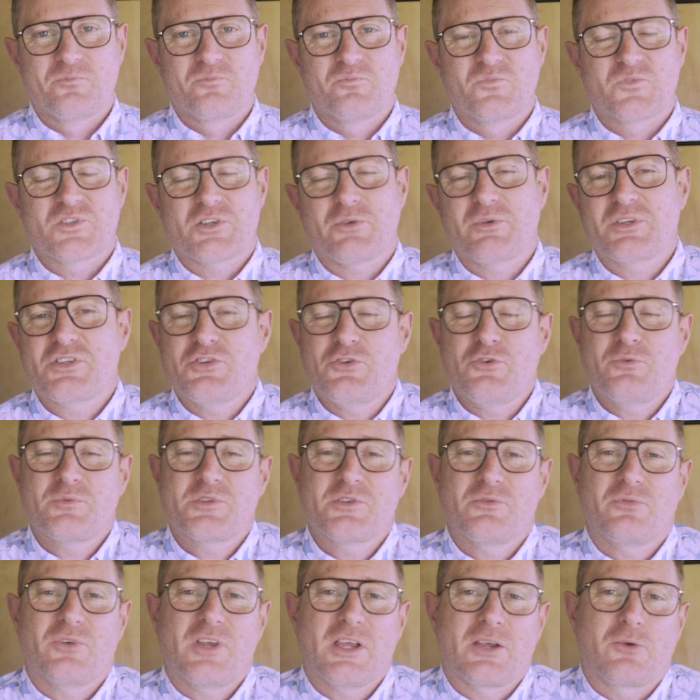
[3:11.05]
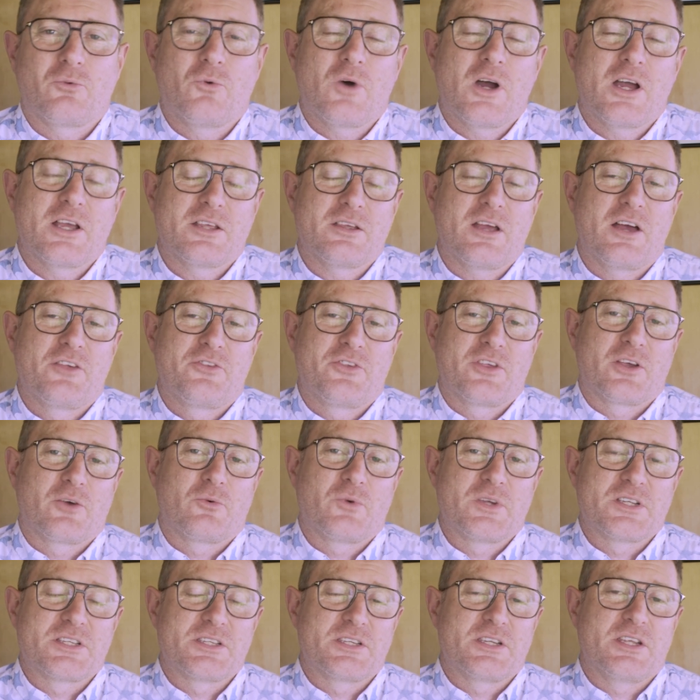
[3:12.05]
So in terms of like why I think
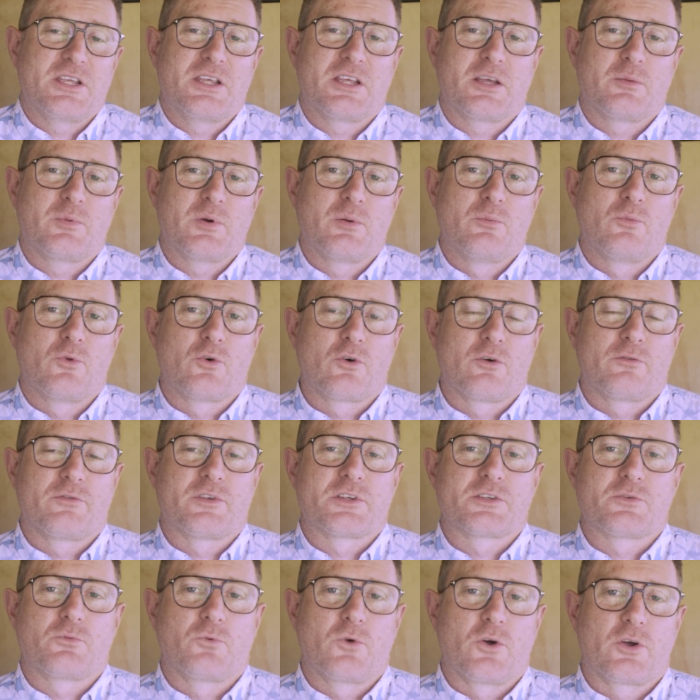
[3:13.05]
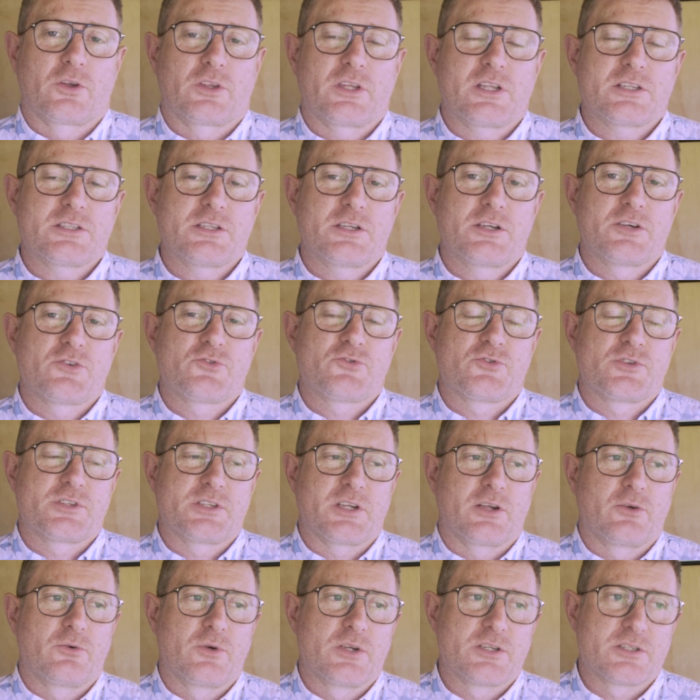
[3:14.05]
we're seeing a bit more of this work, that's an
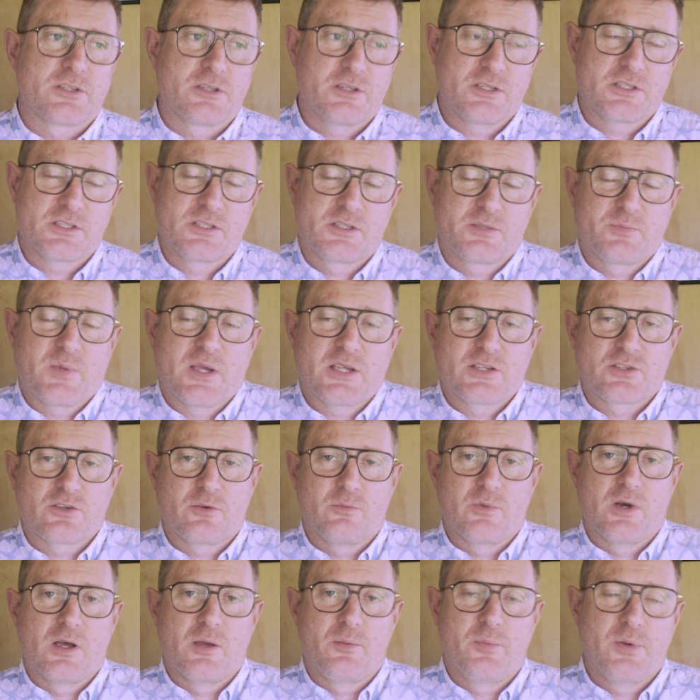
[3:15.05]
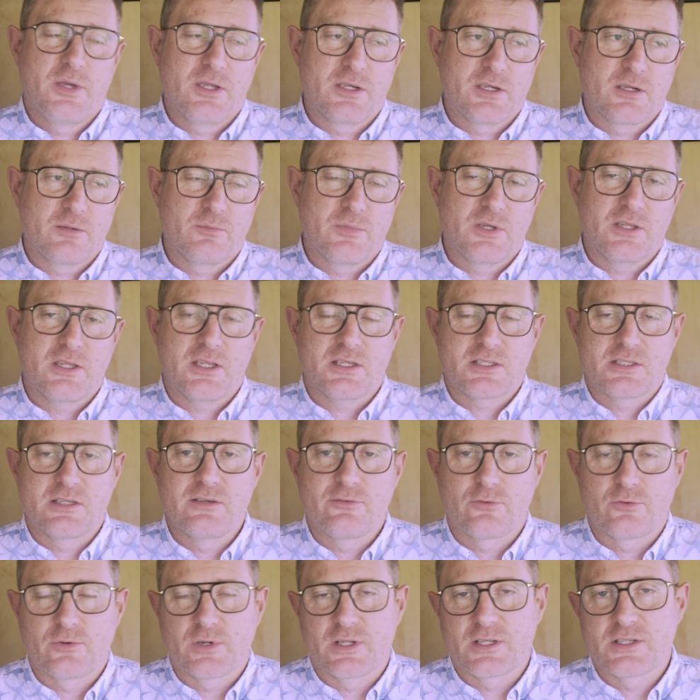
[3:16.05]
interesting question. This is based on my opinion, but that's
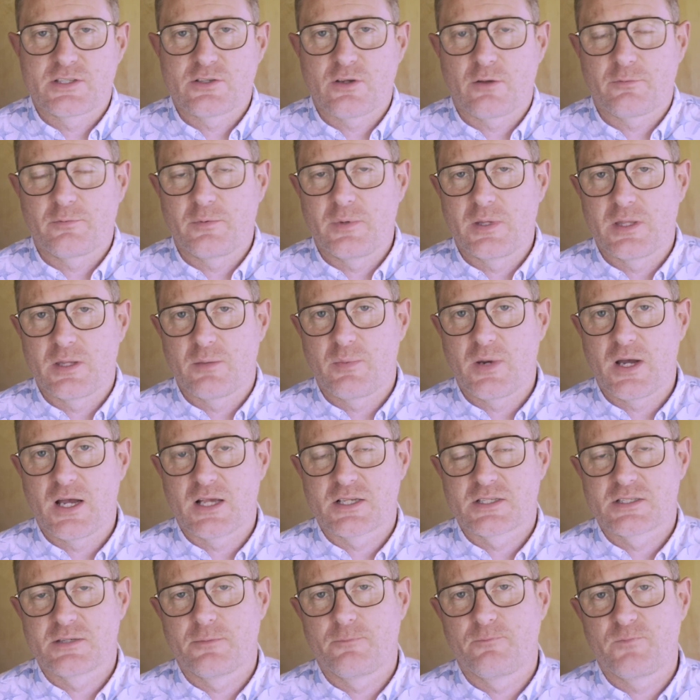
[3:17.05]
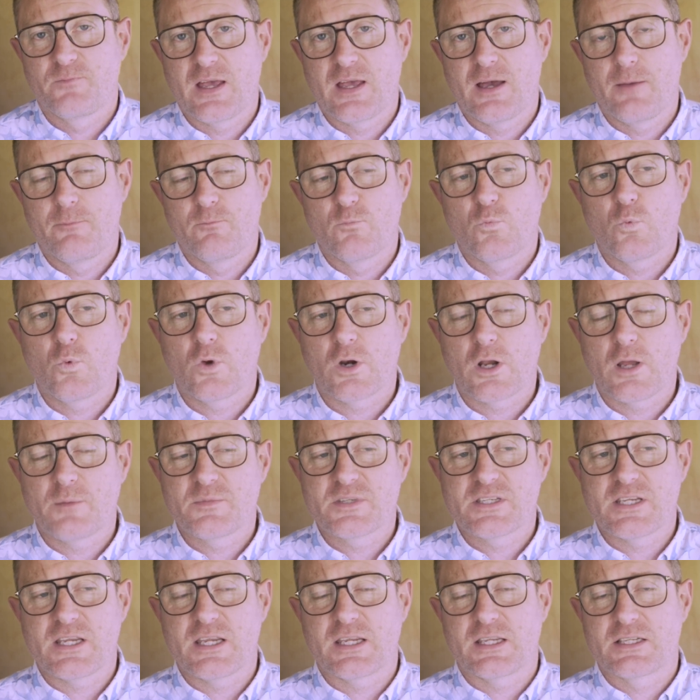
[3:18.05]
never really stopped me in the past. What I'm
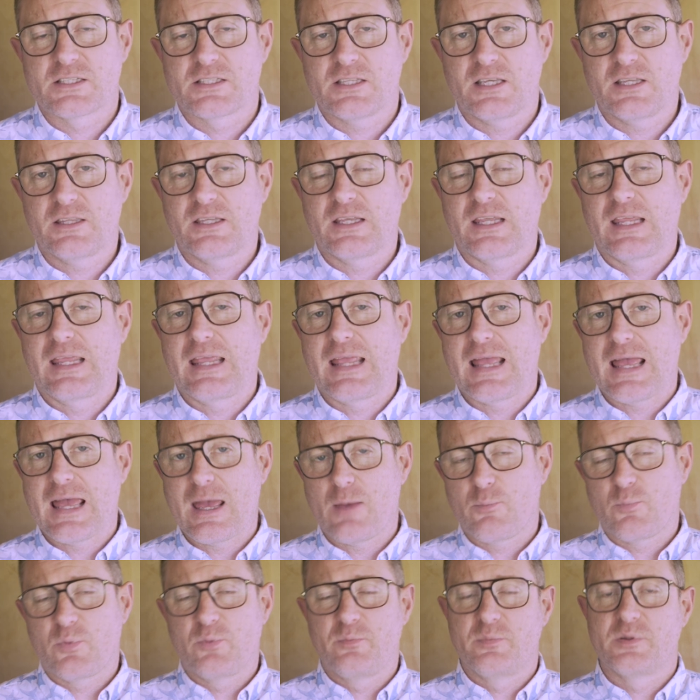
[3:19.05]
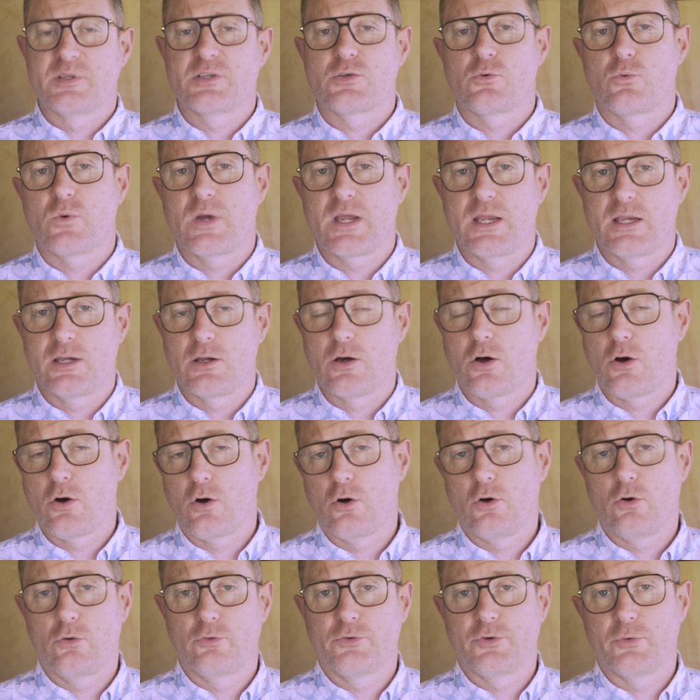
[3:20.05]
seeing is that the gap between
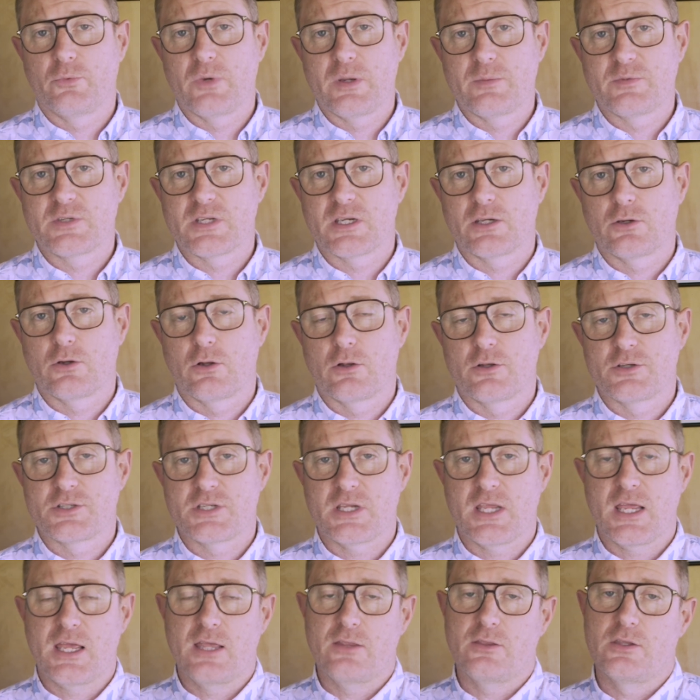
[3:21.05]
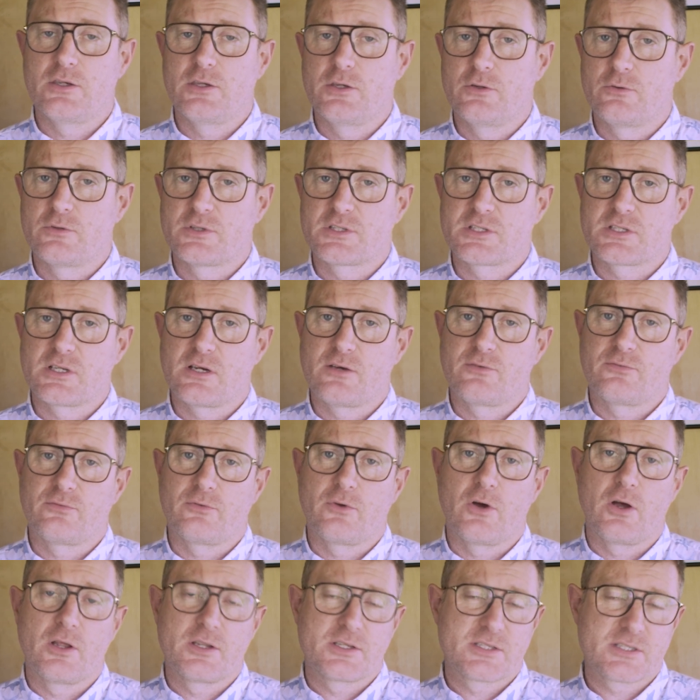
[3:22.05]
older web technology and the newer stuff
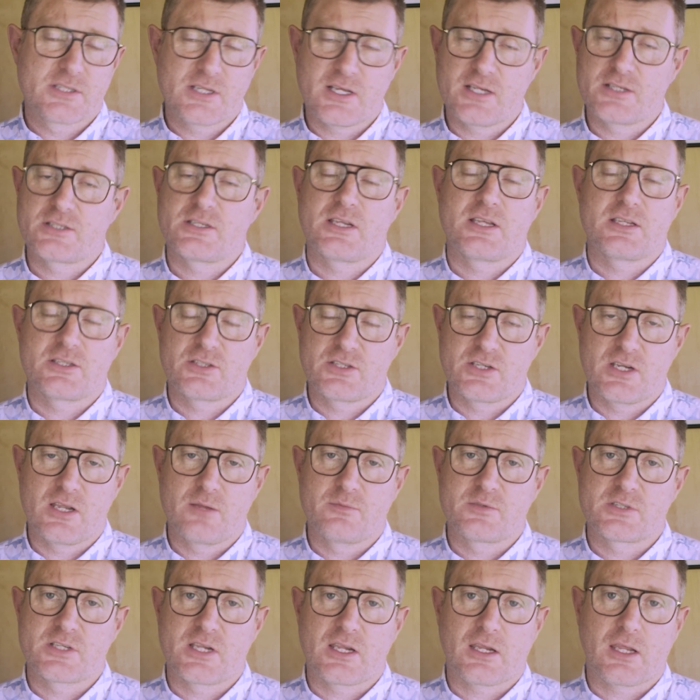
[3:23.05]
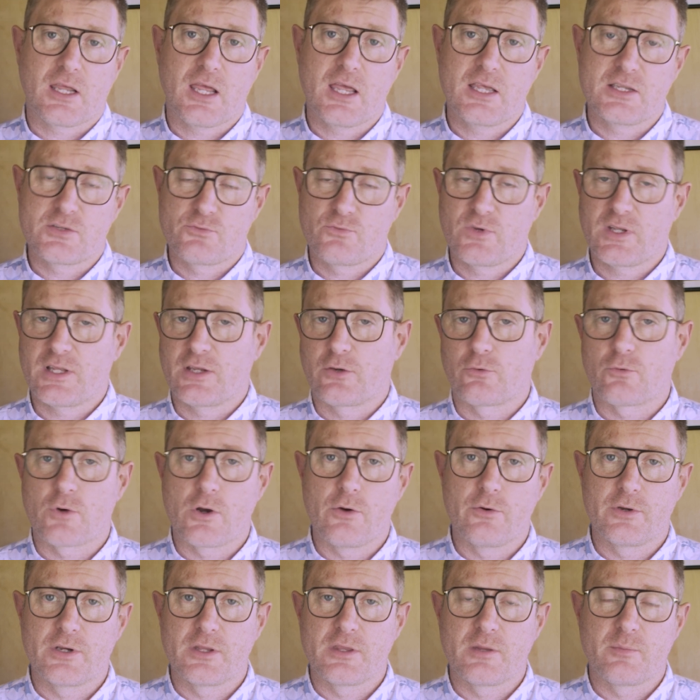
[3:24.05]
such as Jamstack has really
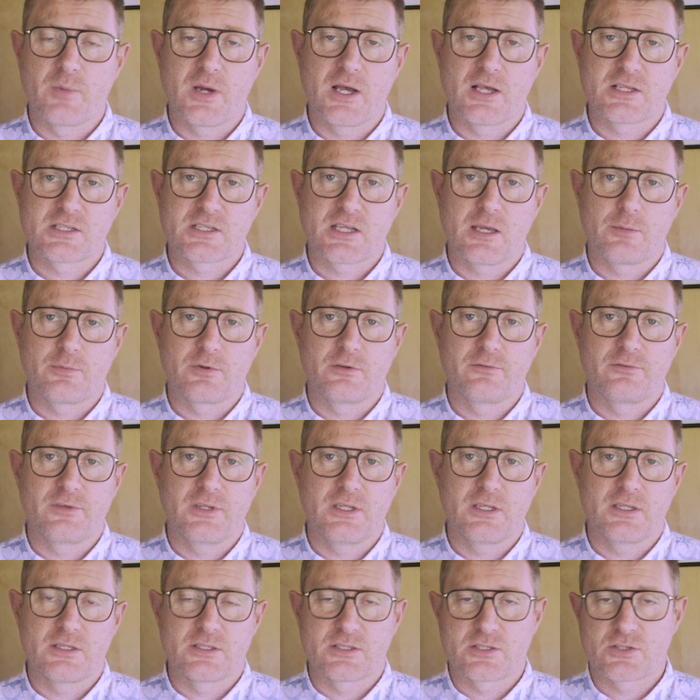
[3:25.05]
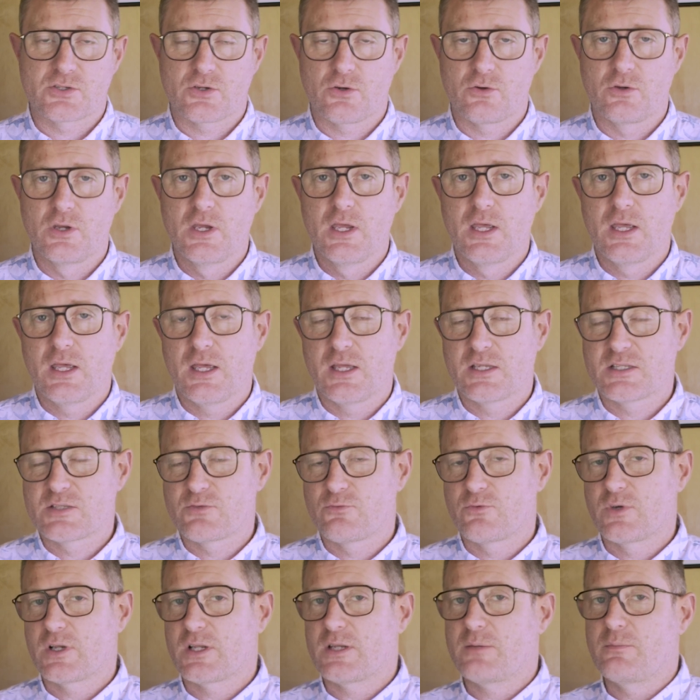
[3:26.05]
grown in the past couple of years, so it's
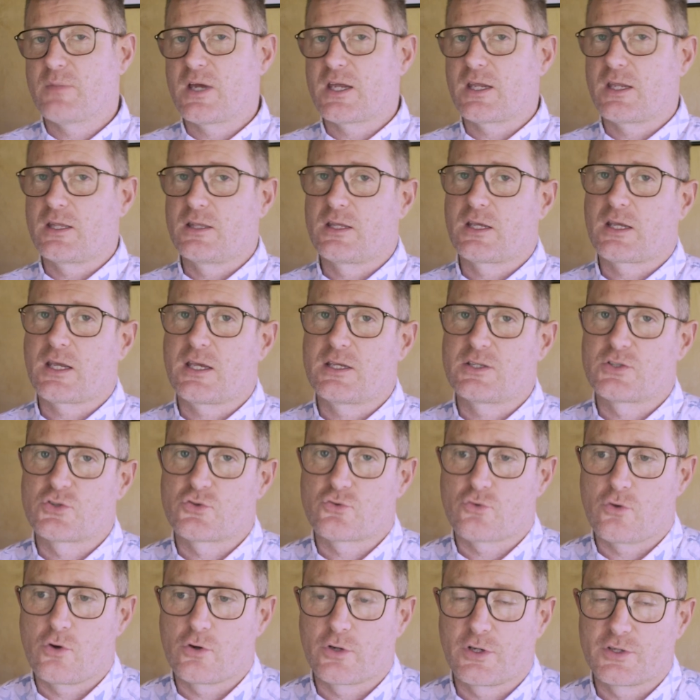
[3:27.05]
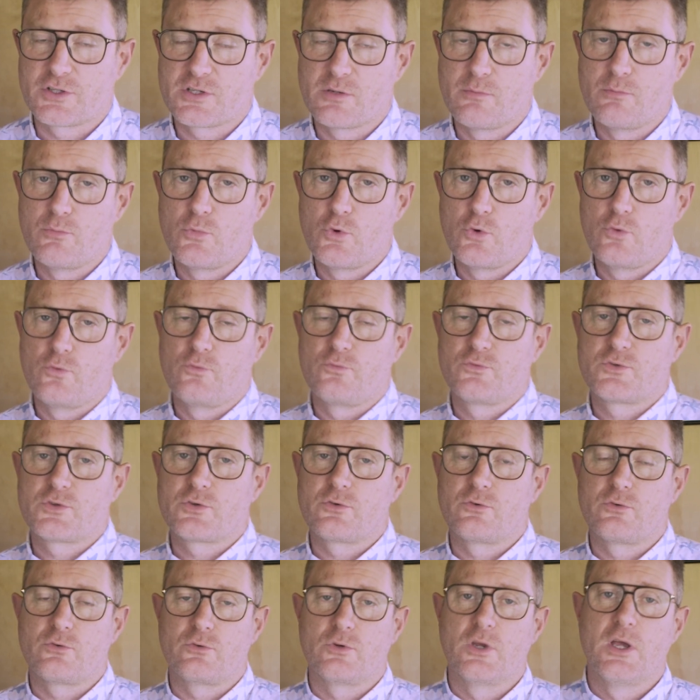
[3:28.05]
really making the case stronger to move
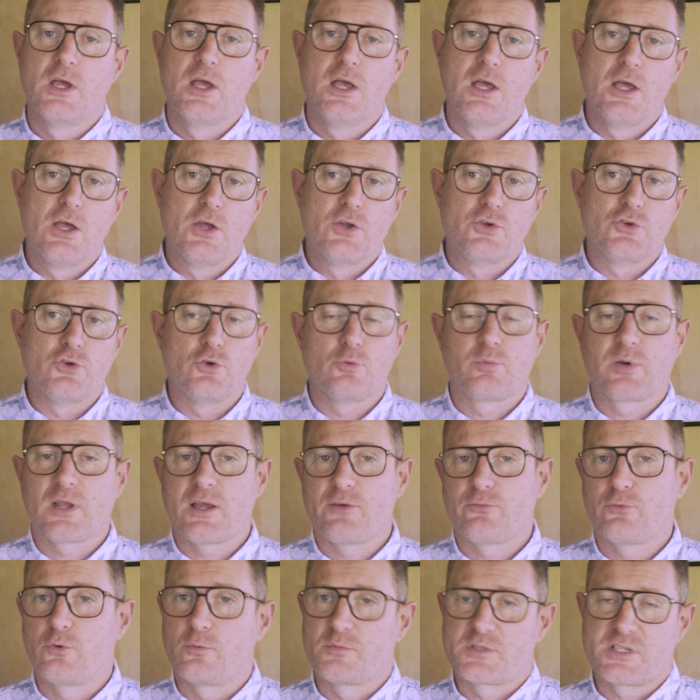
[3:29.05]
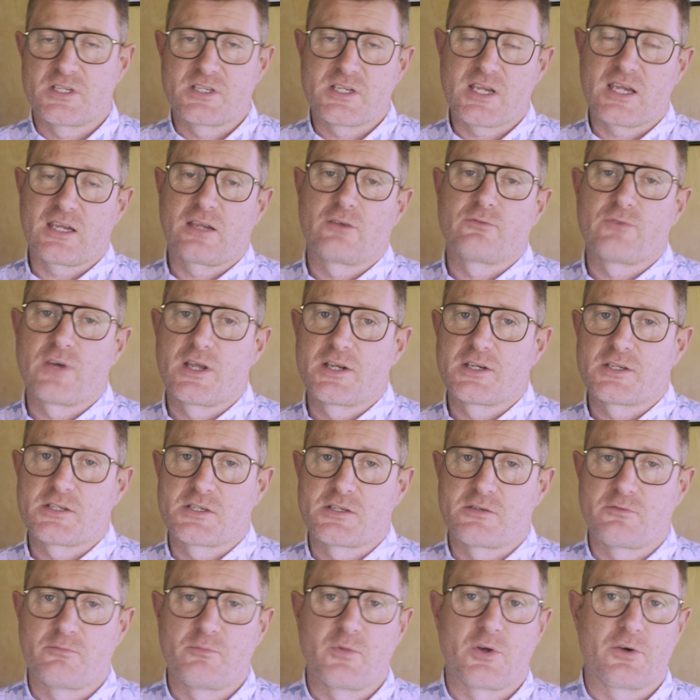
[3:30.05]
to new platforms and take
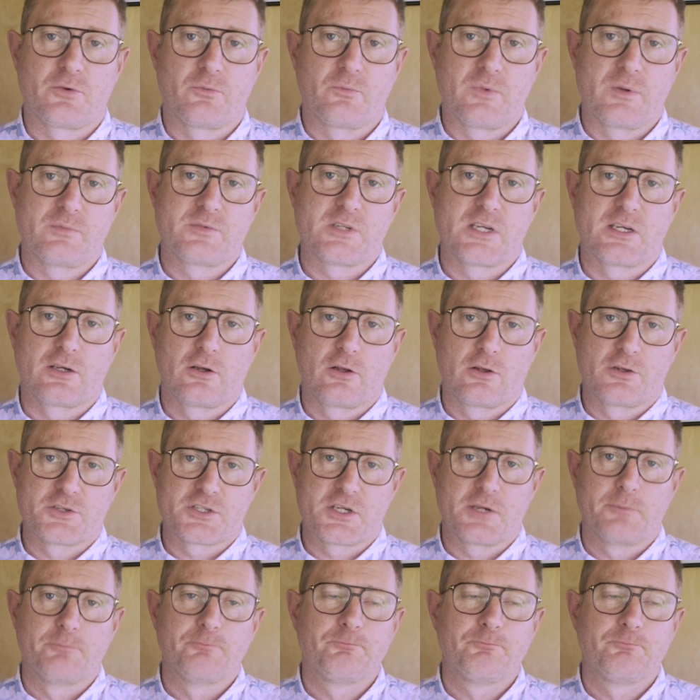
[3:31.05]
advantage of modern web technology.